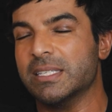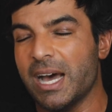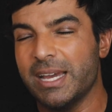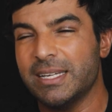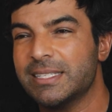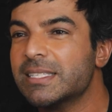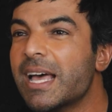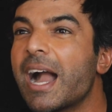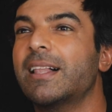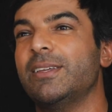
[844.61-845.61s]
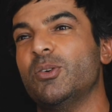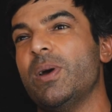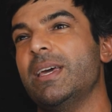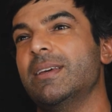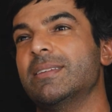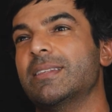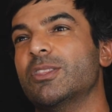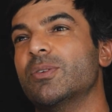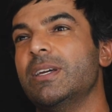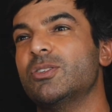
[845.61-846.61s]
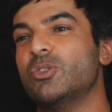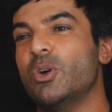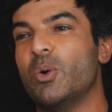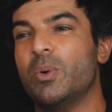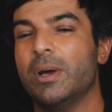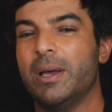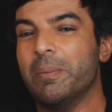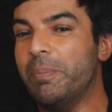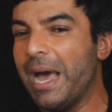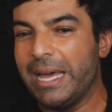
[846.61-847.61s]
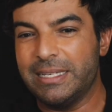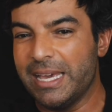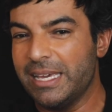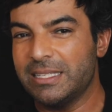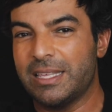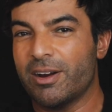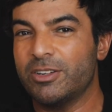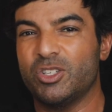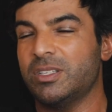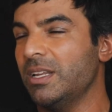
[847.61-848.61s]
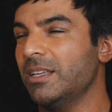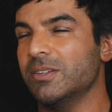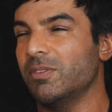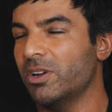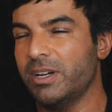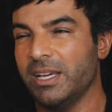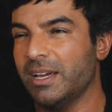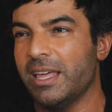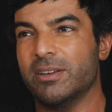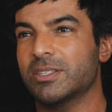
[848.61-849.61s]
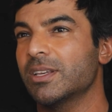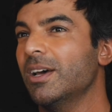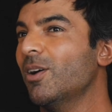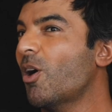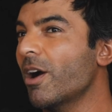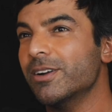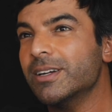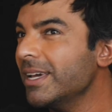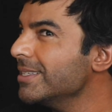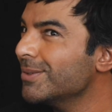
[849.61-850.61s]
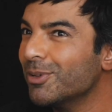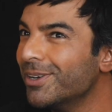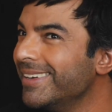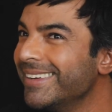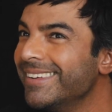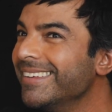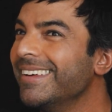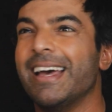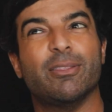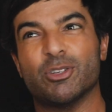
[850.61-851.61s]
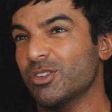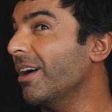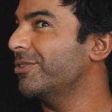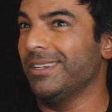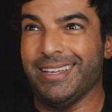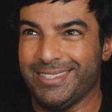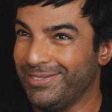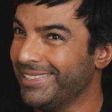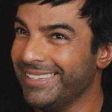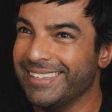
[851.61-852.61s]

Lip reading: is designed exactly the way it is, that there is no bad days. There are just days of learning. And there's harder days of learning, and there's softer days of